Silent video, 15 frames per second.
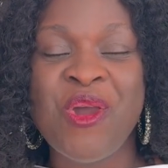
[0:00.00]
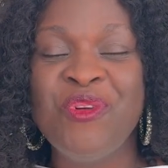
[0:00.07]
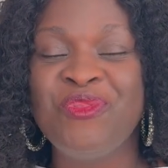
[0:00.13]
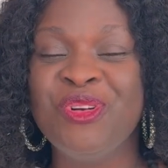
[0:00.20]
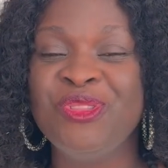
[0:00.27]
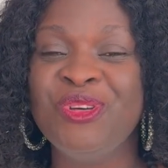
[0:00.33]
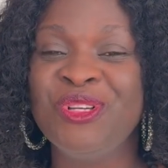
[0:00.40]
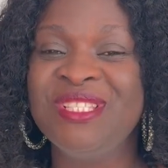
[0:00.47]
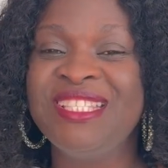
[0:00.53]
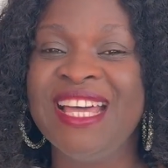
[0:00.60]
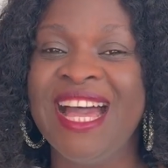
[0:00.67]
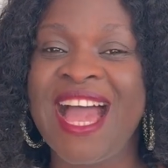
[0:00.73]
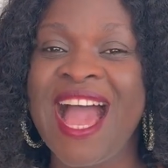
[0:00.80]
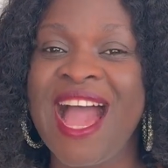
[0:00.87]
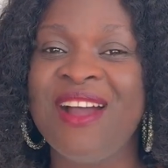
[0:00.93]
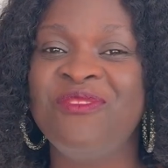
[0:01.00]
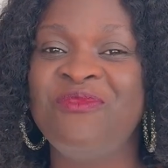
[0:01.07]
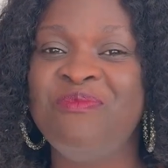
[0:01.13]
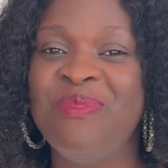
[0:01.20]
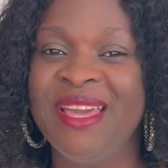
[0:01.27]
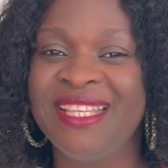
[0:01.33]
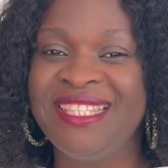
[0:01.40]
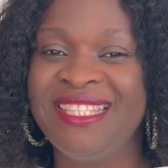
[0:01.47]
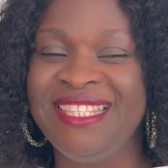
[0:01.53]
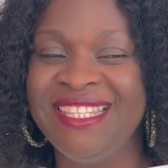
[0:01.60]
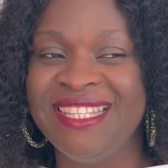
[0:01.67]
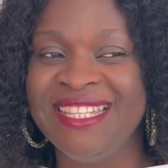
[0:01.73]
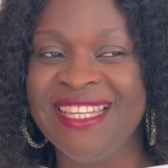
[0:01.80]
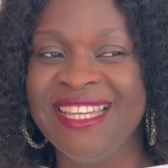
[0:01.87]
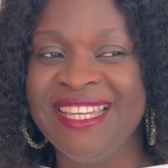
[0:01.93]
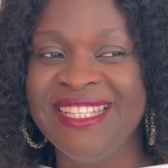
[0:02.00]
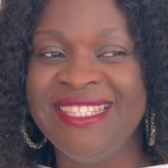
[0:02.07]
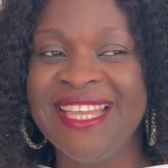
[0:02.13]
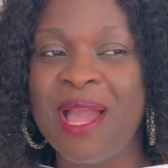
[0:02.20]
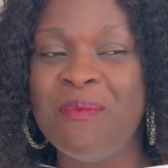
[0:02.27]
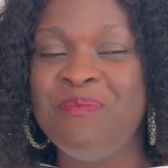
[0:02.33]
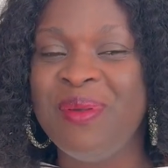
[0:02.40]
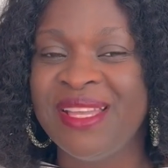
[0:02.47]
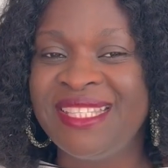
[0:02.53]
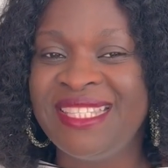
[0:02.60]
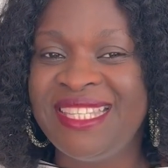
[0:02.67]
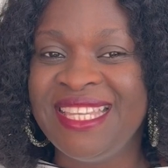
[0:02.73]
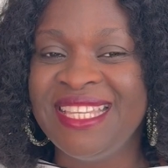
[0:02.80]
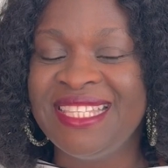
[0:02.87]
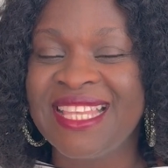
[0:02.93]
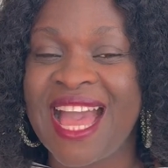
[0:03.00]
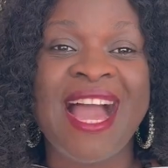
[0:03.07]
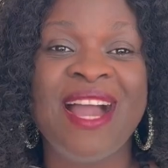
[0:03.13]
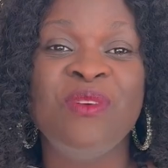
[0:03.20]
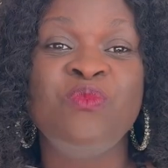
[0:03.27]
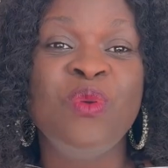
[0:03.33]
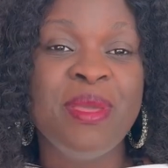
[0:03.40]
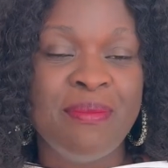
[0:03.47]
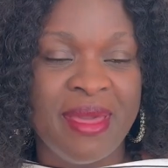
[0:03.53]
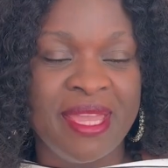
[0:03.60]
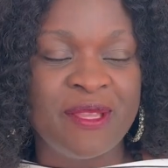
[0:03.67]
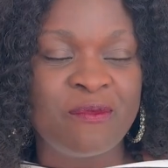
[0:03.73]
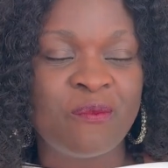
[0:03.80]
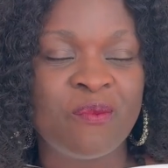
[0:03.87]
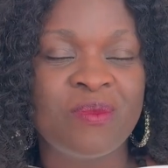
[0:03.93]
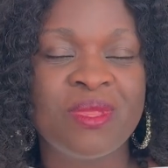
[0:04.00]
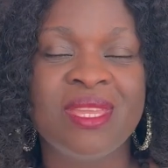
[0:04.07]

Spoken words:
For those that have bestie, their besties are women.